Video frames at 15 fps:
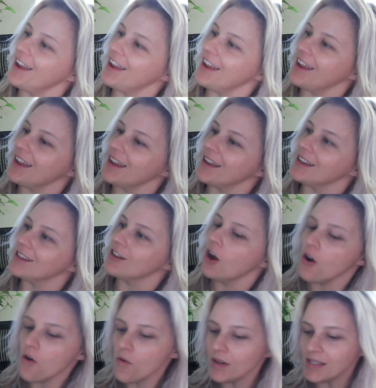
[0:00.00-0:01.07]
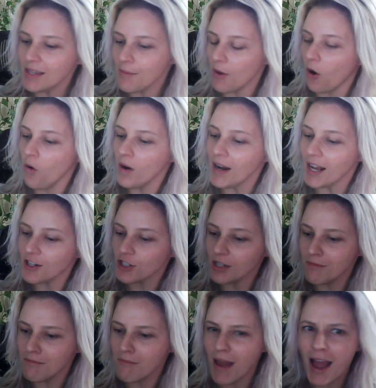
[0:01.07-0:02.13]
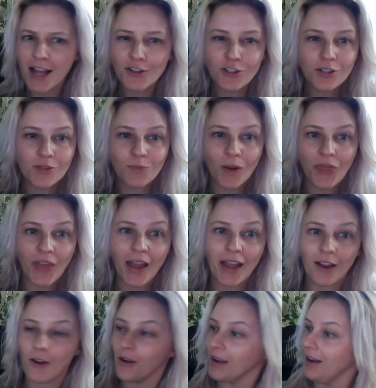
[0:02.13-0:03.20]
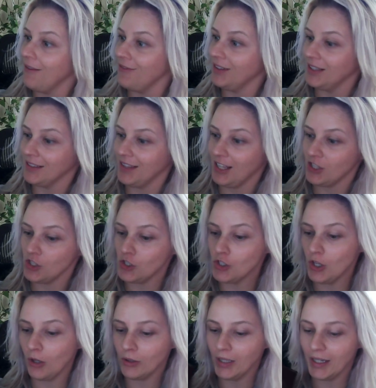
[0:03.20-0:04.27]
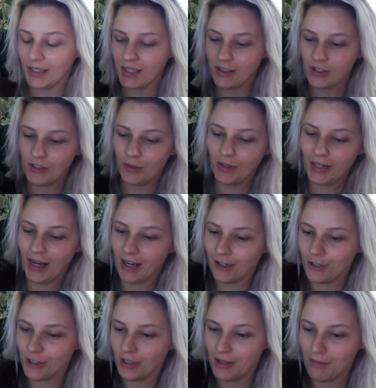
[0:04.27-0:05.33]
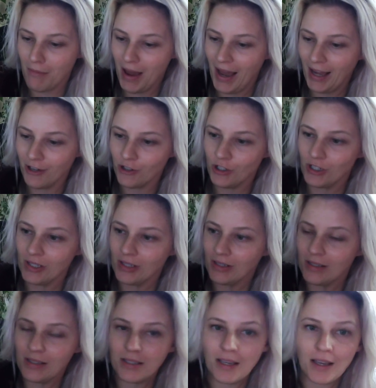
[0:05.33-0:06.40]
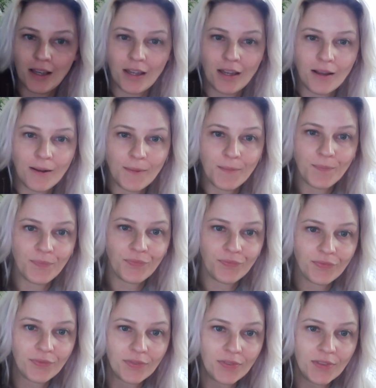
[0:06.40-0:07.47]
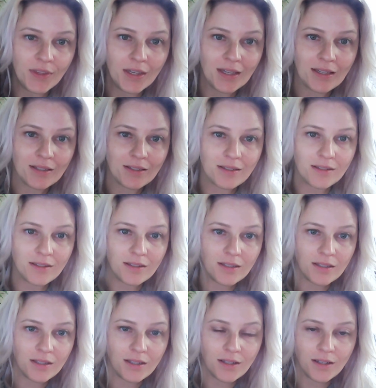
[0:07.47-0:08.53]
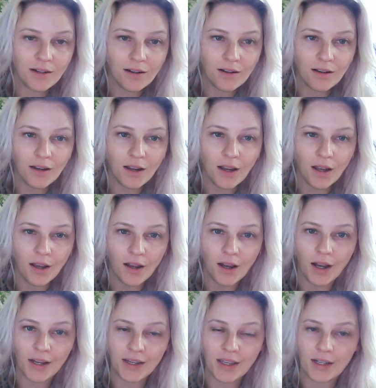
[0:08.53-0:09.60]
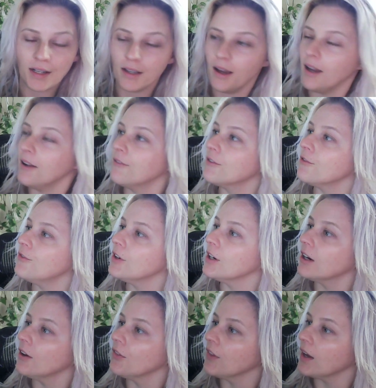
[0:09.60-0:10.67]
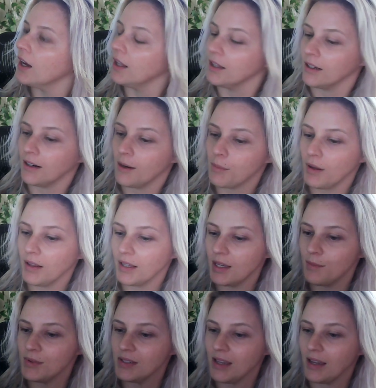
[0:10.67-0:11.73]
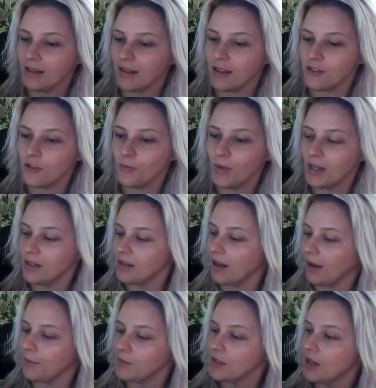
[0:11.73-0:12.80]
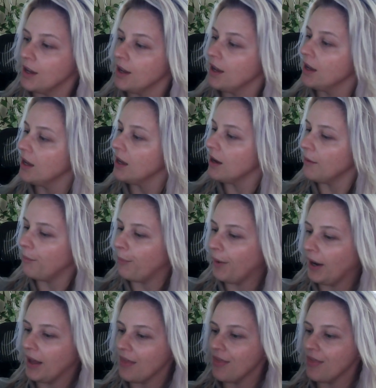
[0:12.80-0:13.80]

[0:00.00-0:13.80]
It is, oh, is it, oh, it actually matches. What the heck? Okay, I feel like that's so lucky. So it actually matches this. Again, I have to figure out the color. I probably keep saying that too many times. But